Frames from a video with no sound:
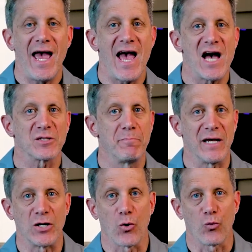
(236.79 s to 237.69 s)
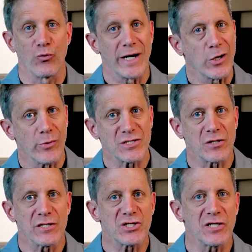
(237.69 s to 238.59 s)
has been
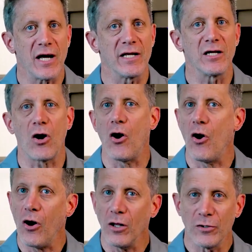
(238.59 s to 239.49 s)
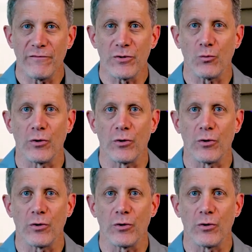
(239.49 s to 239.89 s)
rigorously studied all over the